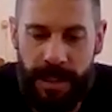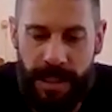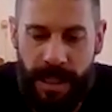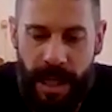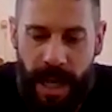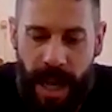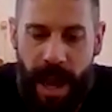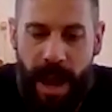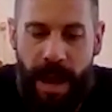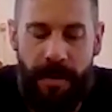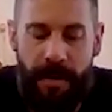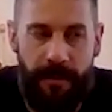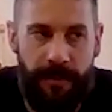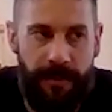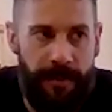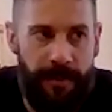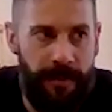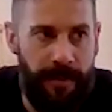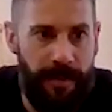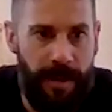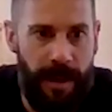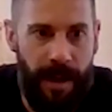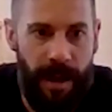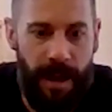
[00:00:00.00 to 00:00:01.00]
have
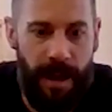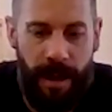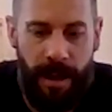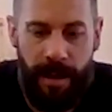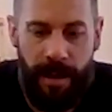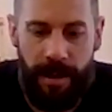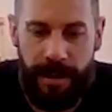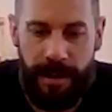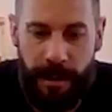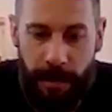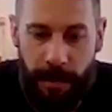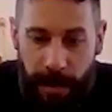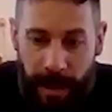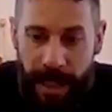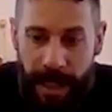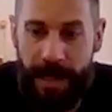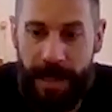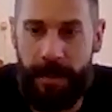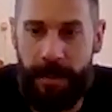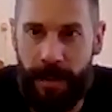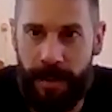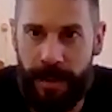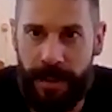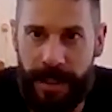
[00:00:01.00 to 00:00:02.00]
the
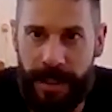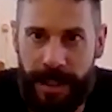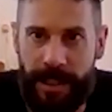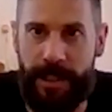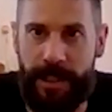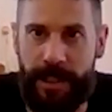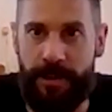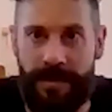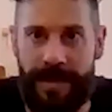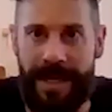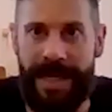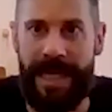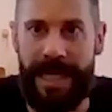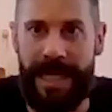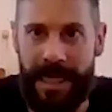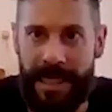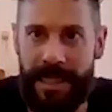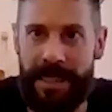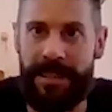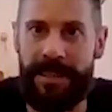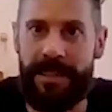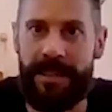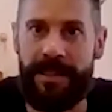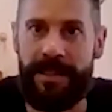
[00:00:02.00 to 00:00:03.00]
people that you
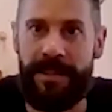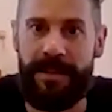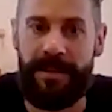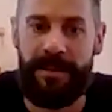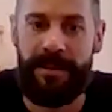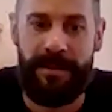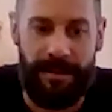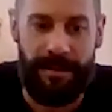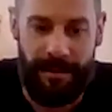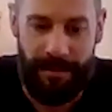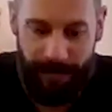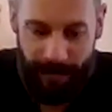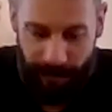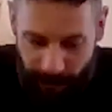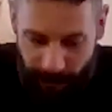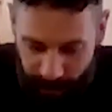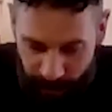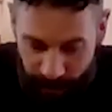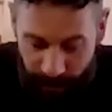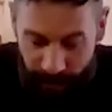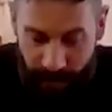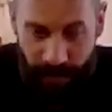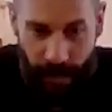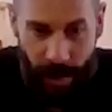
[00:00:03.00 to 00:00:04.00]
need
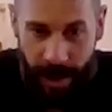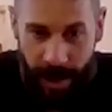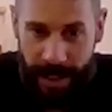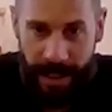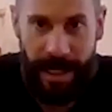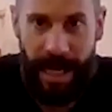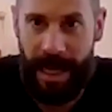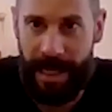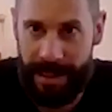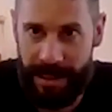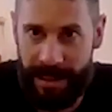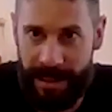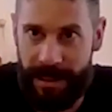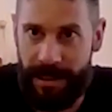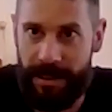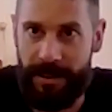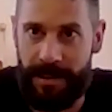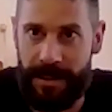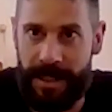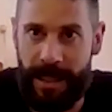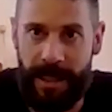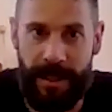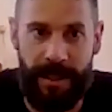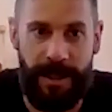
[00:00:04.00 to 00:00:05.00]
right next to you,
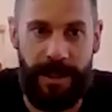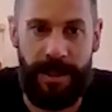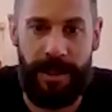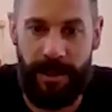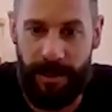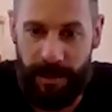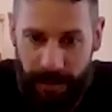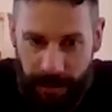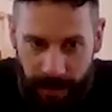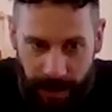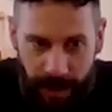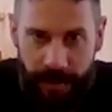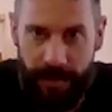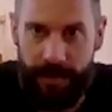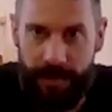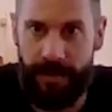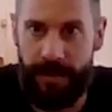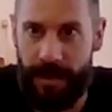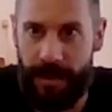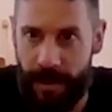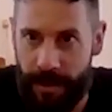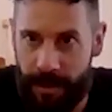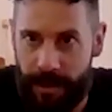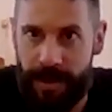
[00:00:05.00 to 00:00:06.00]
so that
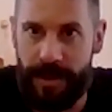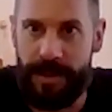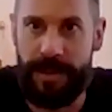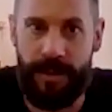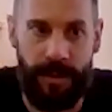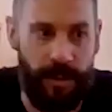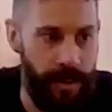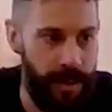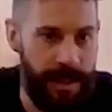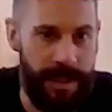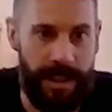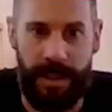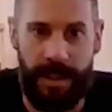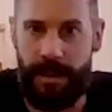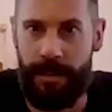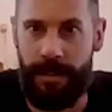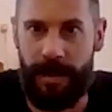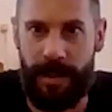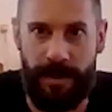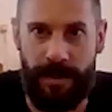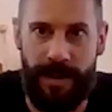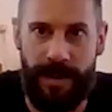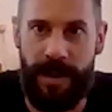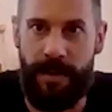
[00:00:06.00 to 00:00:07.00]
you can talk to them.
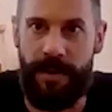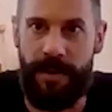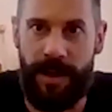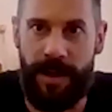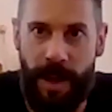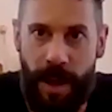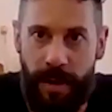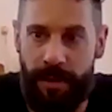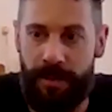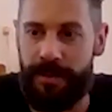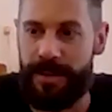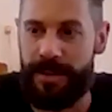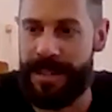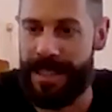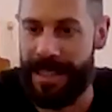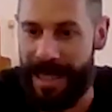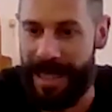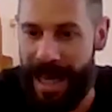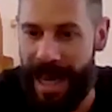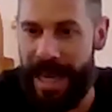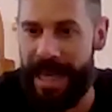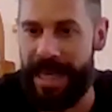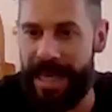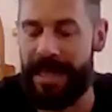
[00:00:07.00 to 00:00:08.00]
There are no
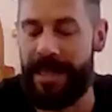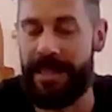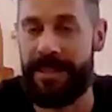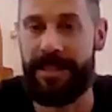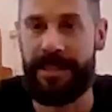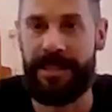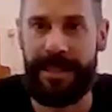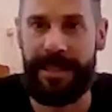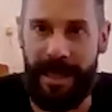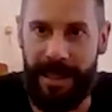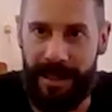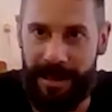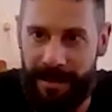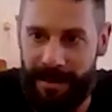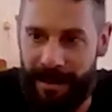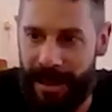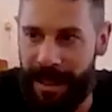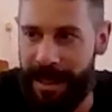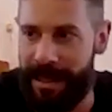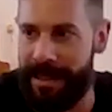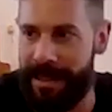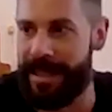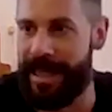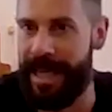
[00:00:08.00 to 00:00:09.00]
delays
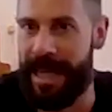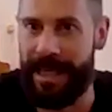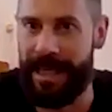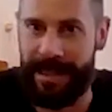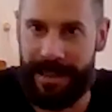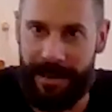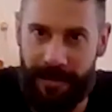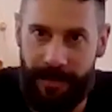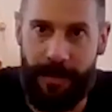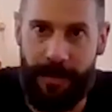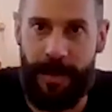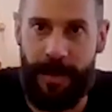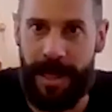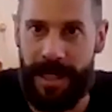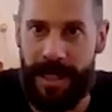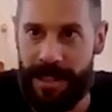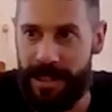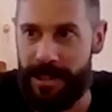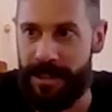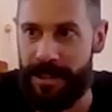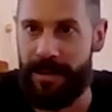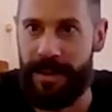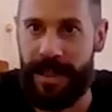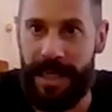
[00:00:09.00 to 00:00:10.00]
in getting the
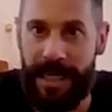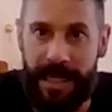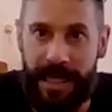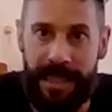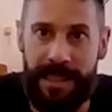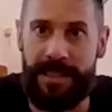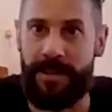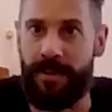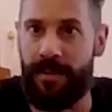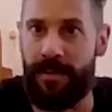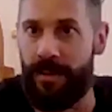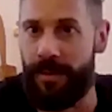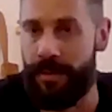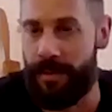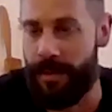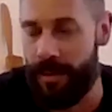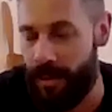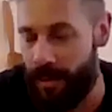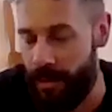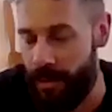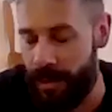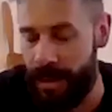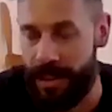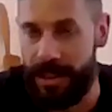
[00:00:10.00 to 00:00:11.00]
information you need,
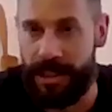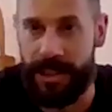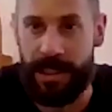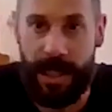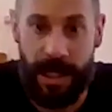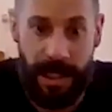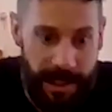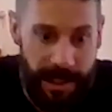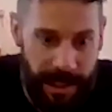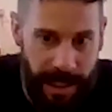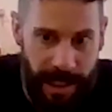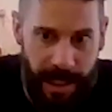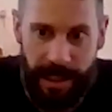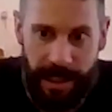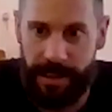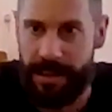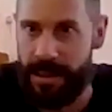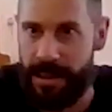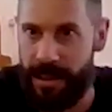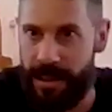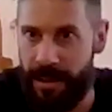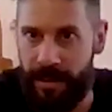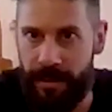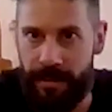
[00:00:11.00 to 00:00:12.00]
or adjusting
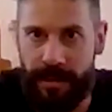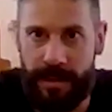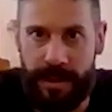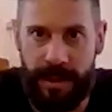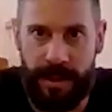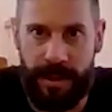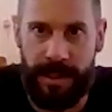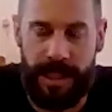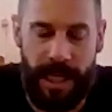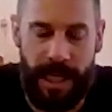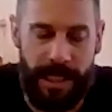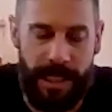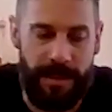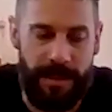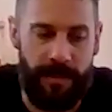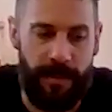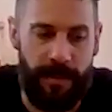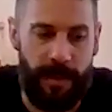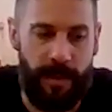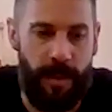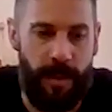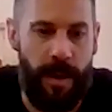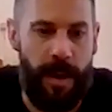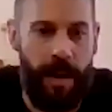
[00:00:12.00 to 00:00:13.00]
to changing
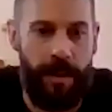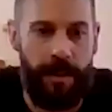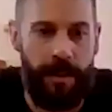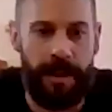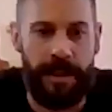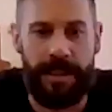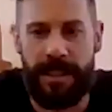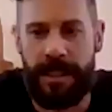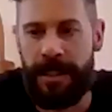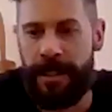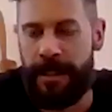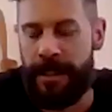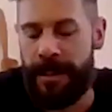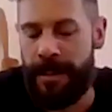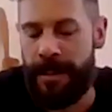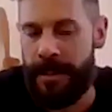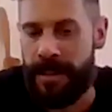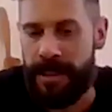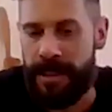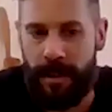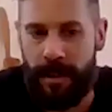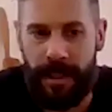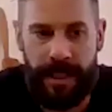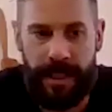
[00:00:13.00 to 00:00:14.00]
requirements.
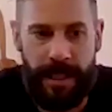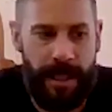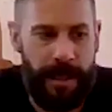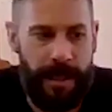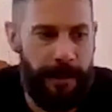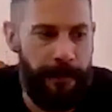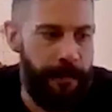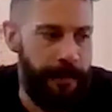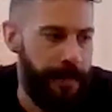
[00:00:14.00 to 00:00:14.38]
So I think,